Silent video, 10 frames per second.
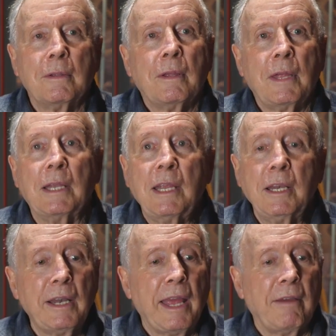and he
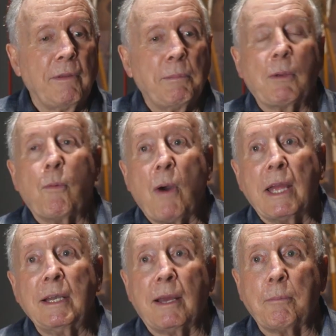didn't have the big
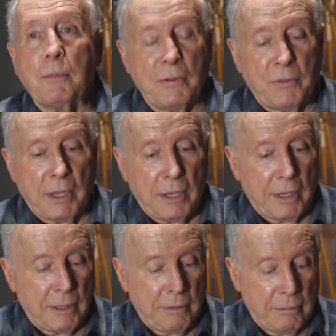wind up with,
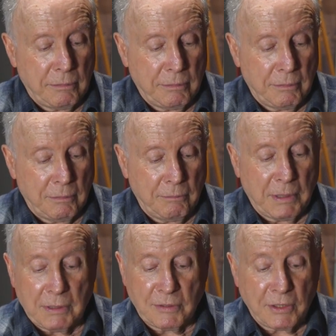and
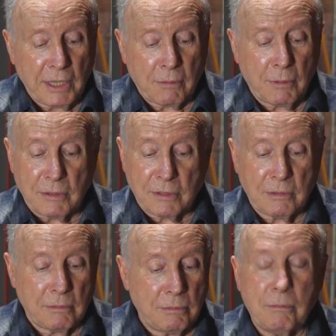his stick
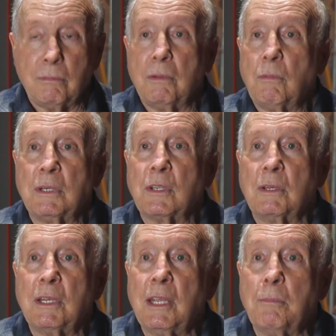wasn't
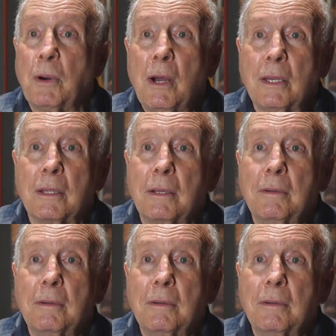a deep pocket.